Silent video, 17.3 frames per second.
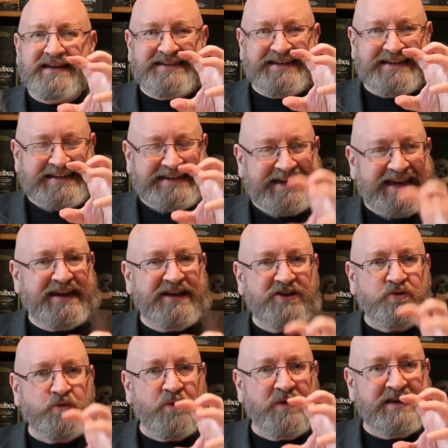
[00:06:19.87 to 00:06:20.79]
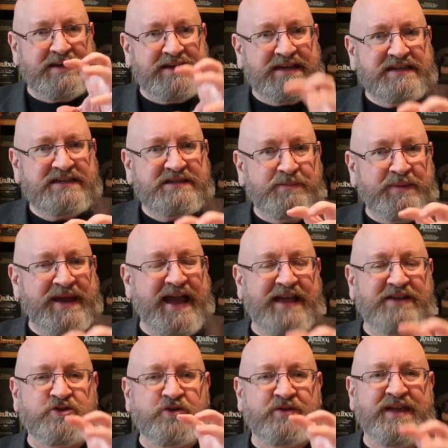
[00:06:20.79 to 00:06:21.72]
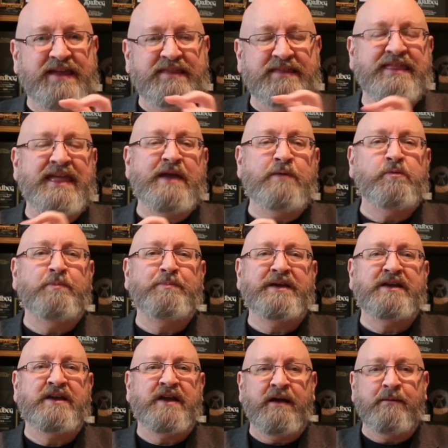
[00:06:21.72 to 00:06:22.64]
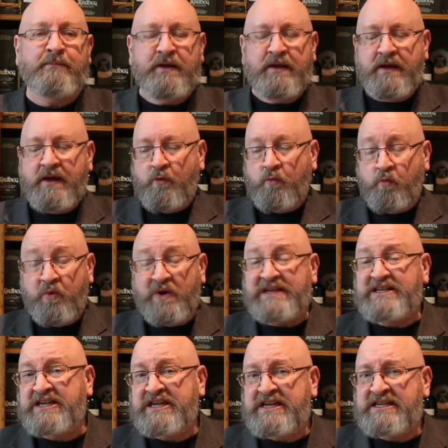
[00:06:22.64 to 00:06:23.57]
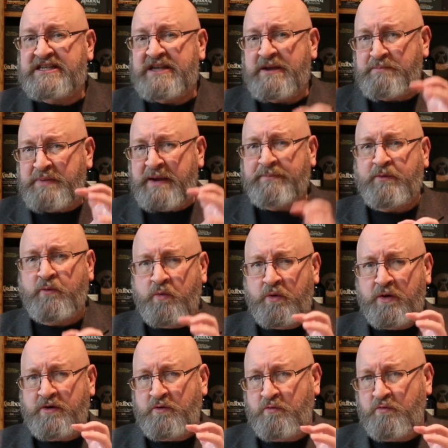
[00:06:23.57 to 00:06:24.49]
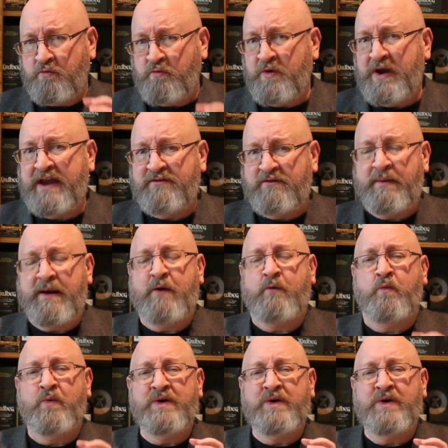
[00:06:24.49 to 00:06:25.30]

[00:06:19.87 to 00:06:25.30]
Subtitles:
to get it to where it needs to be at, so that they would become whiskeys that people would rave about.